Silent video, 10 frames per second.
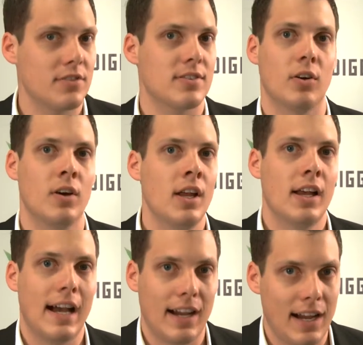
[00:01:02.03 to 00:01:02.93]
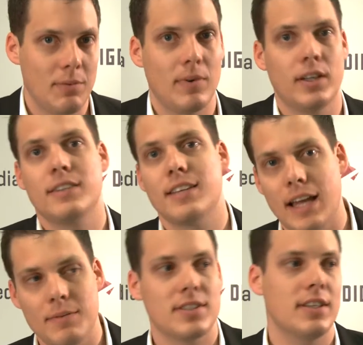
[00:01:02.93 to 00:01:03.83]
So how many
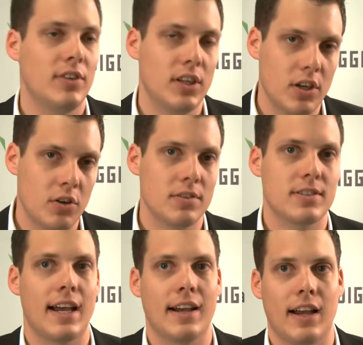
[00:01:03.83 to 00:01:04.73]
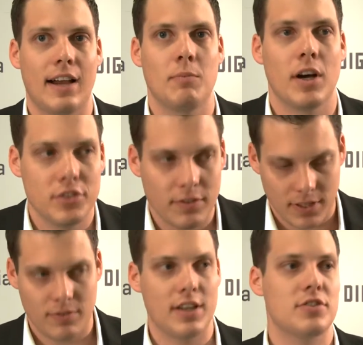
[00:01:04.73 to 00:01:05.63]
times did we use? How much of
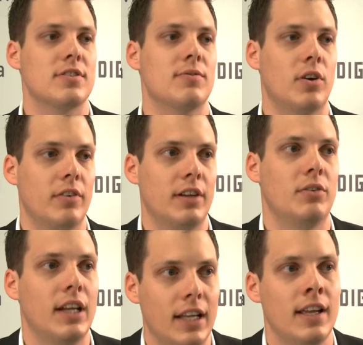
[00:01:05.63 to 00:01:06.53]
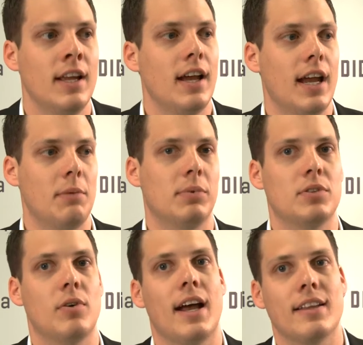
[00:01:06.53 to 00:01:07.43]
the questions were we really able
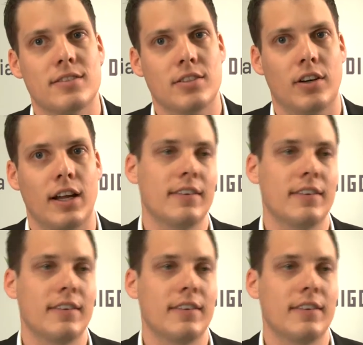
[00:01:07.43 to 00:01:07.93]
to answer?